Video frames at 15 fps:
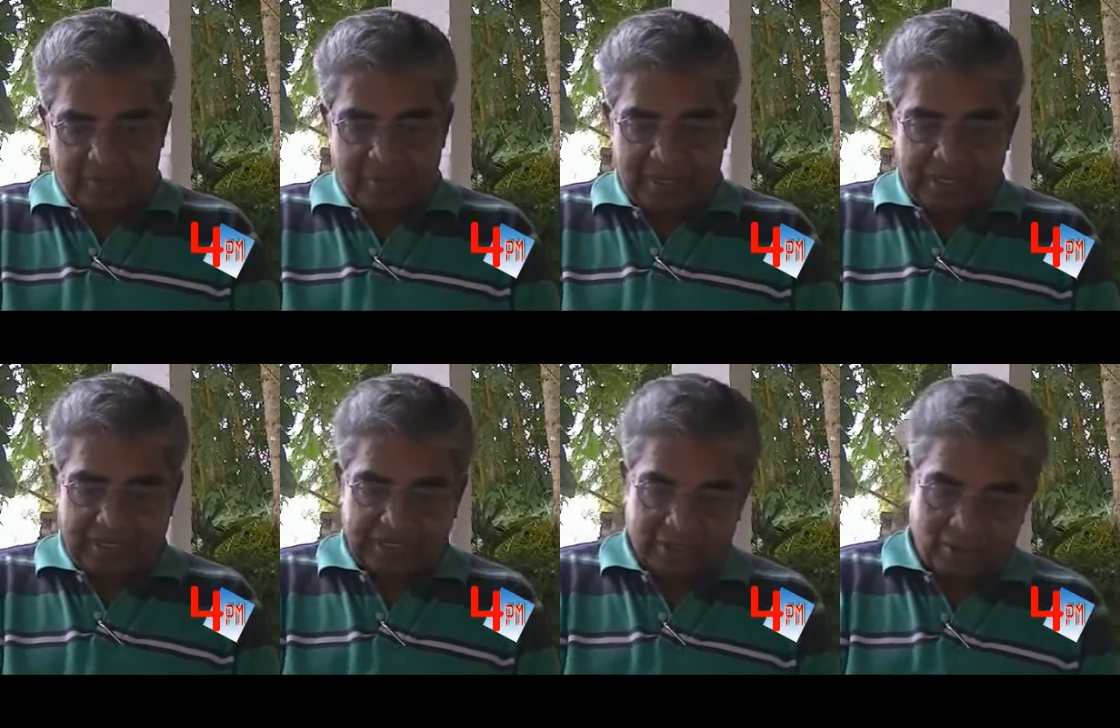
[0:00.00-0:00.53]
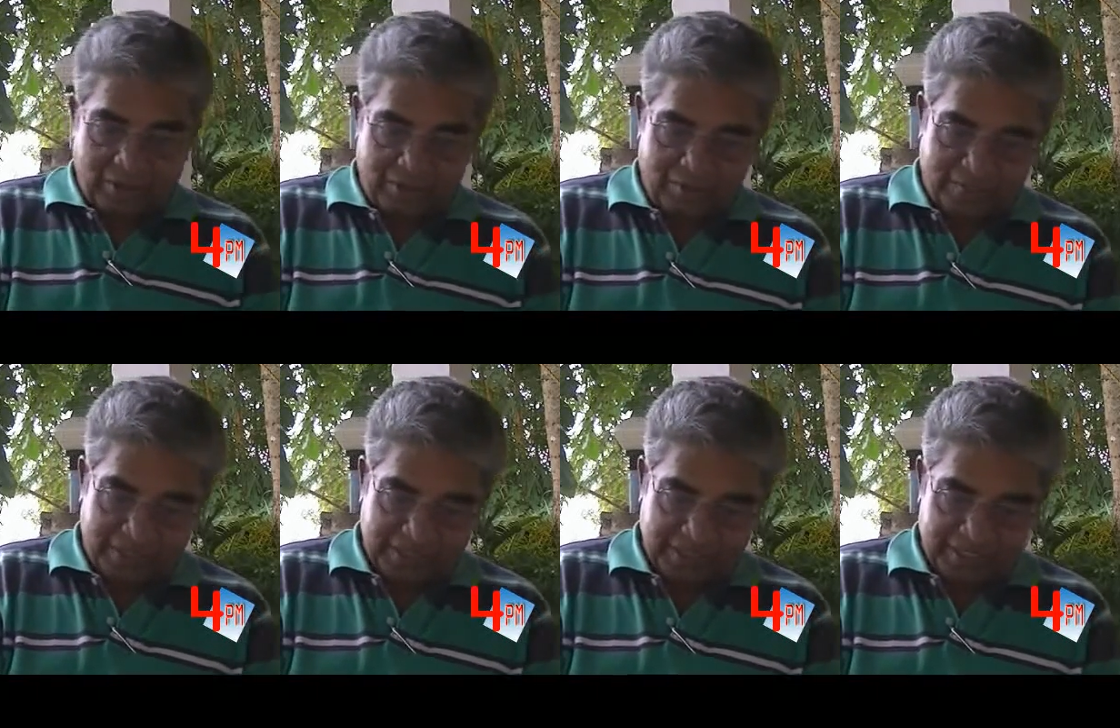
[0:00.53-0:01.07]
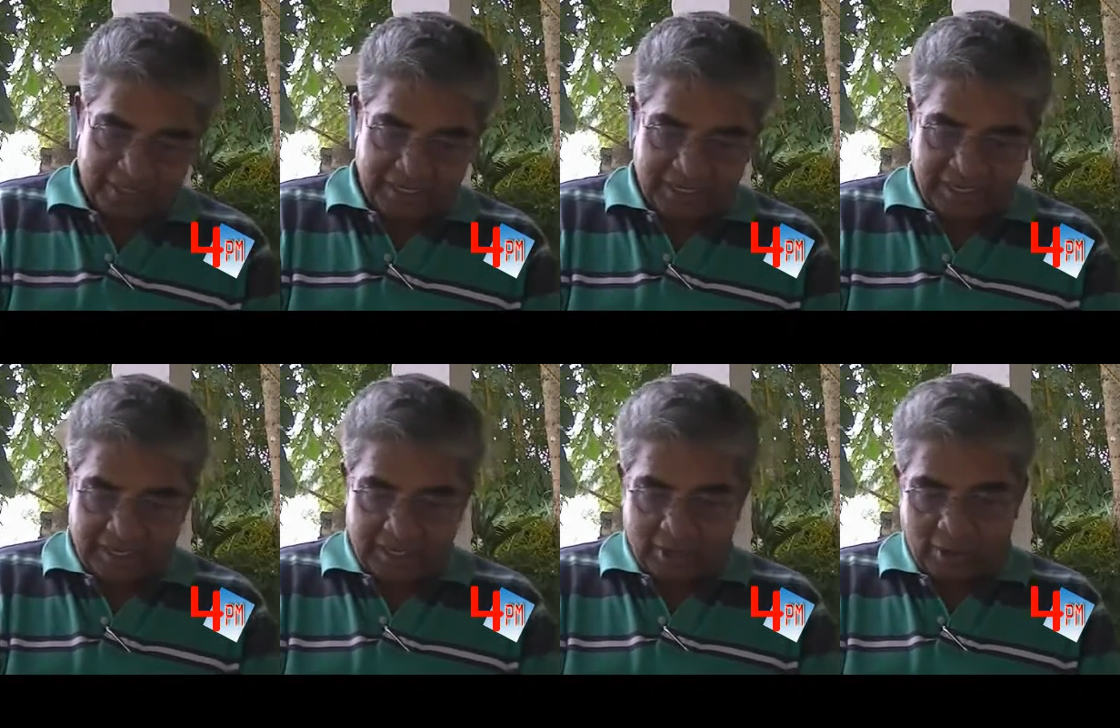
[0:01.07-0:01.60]
We neither got butter
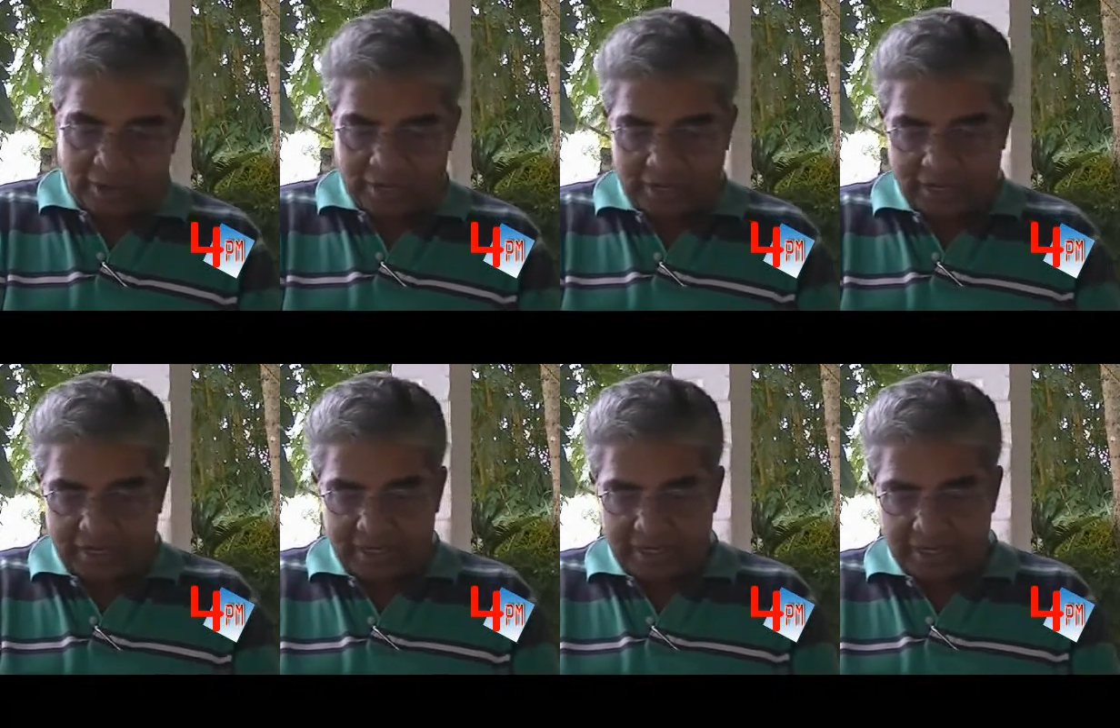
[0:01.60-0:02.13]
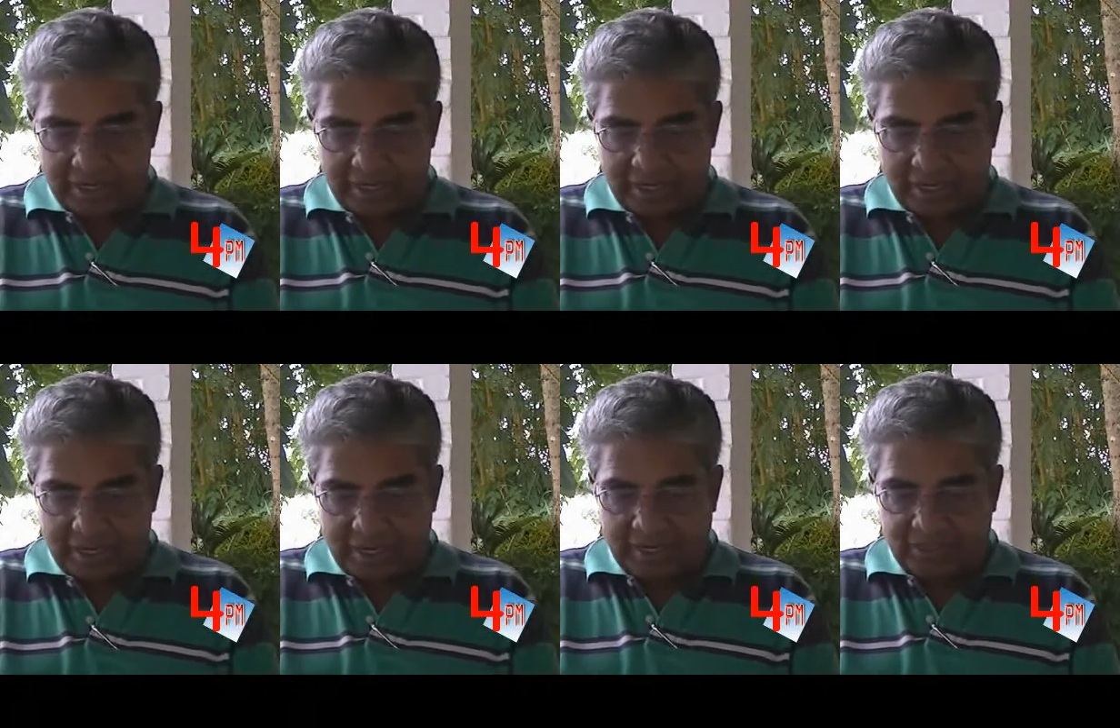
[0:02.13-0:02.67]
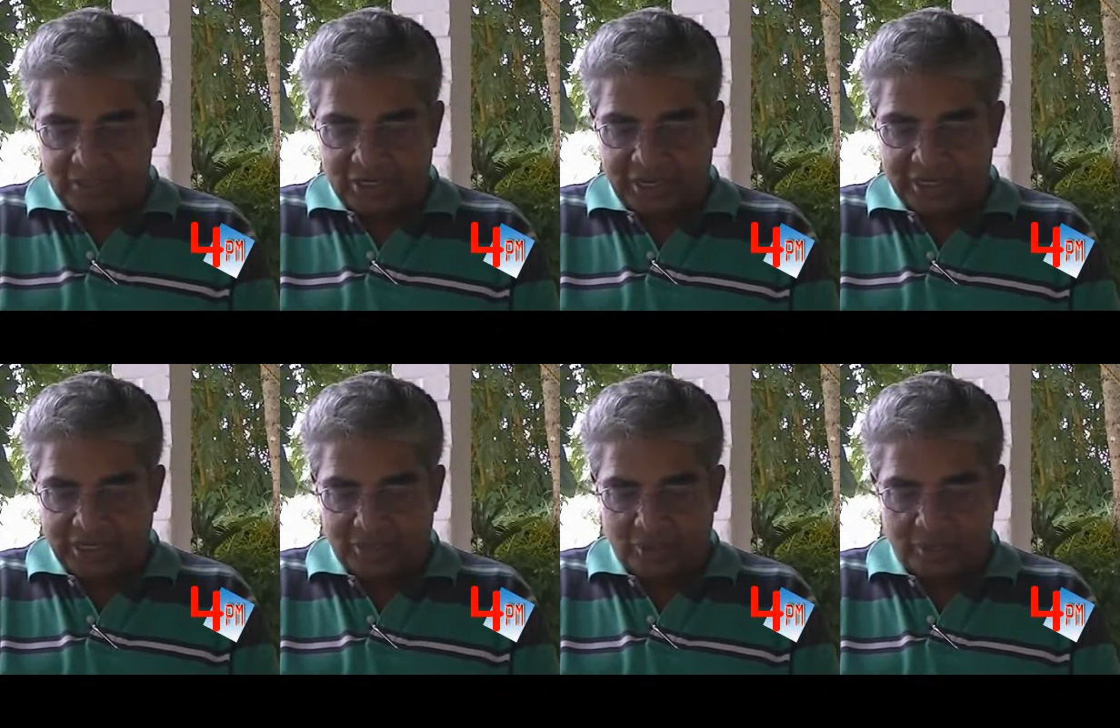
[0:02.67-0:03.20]
nor a gun. And
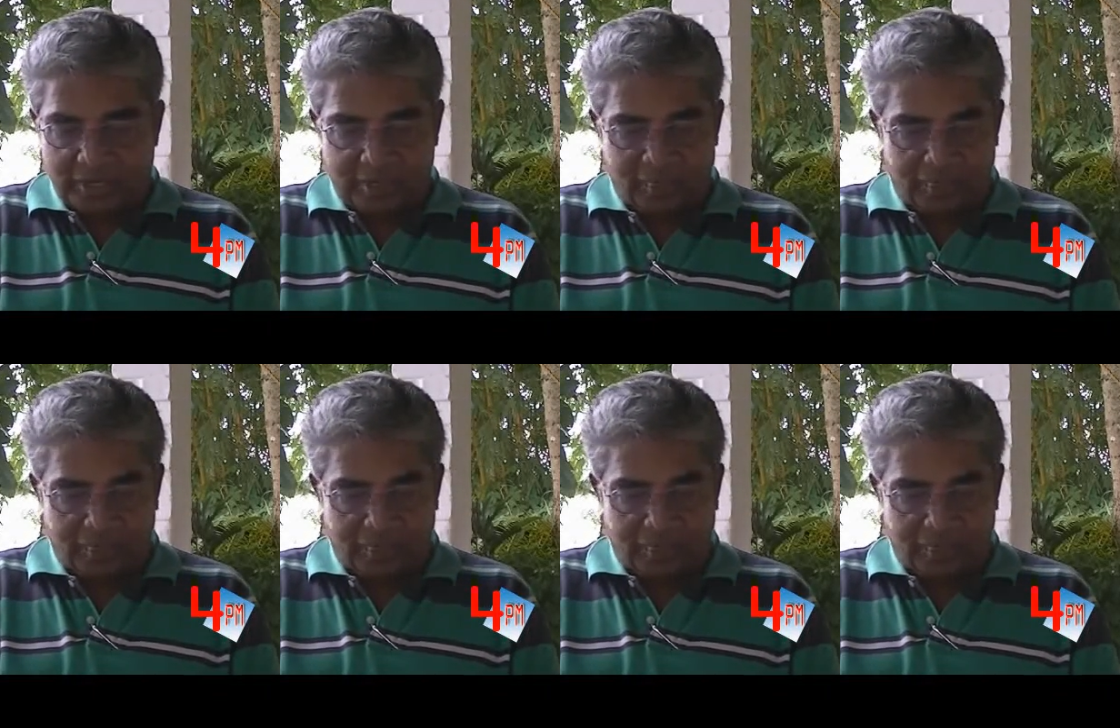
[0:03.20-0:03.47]
China today